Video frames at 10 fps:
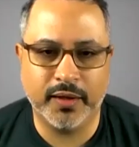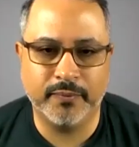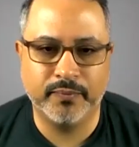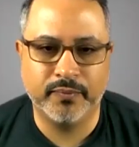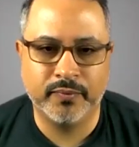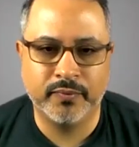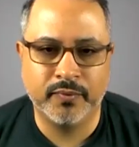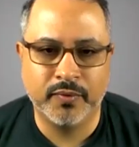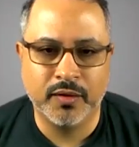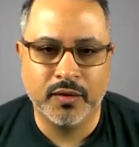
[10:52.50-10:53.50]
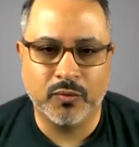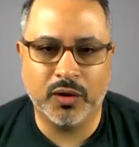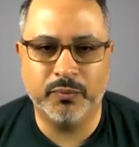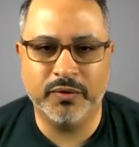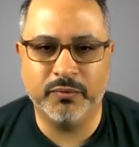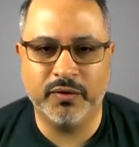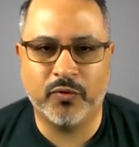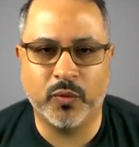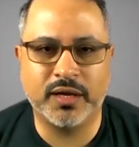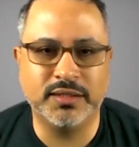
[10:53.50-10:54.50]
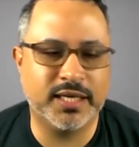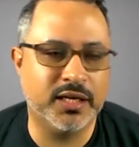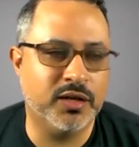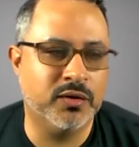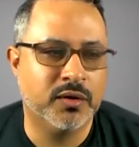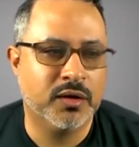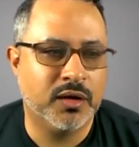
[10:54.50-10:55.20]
yeah. Well, before we continue,